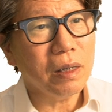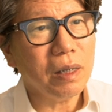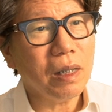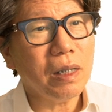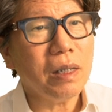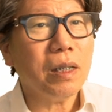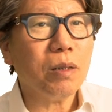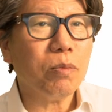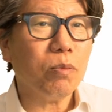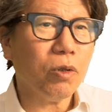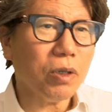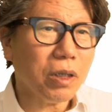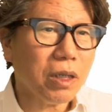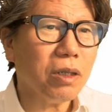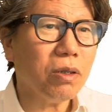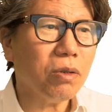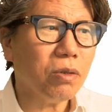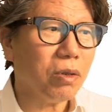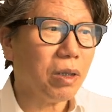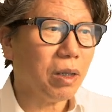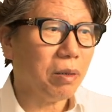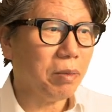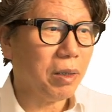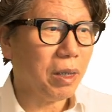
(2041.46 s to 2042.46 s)
probably
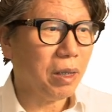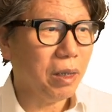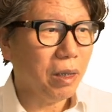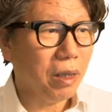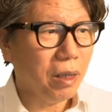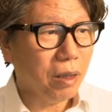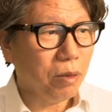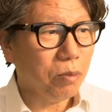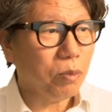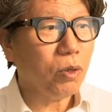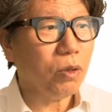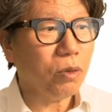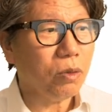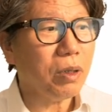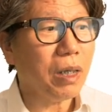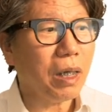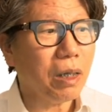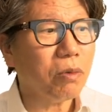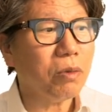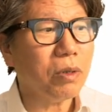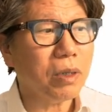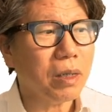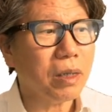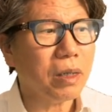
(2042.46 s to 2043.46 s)
expressed as centric
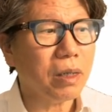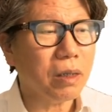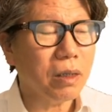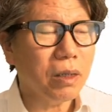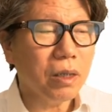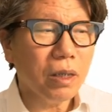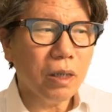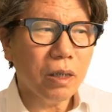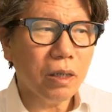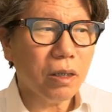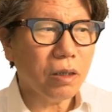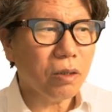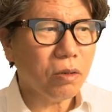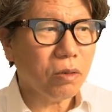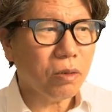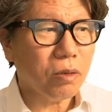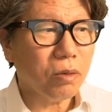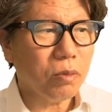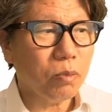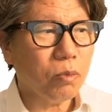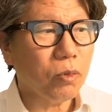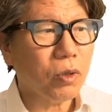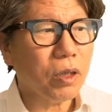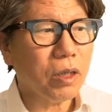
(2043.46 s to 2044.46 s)
position. I
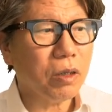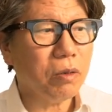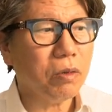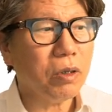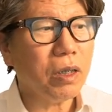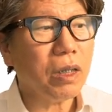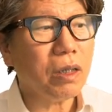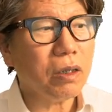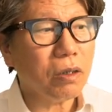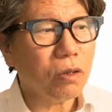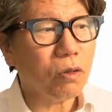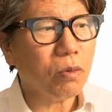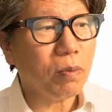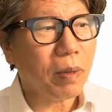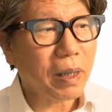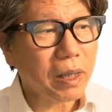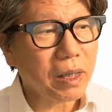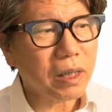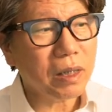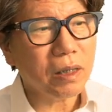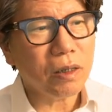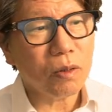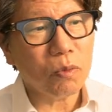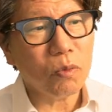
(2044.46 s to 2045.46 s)
don't know how it has
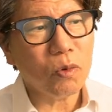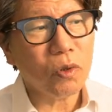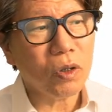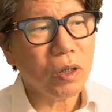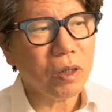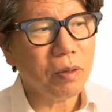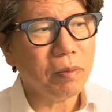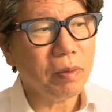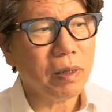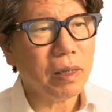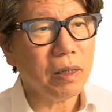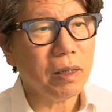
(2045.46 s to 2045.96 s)
changed recently.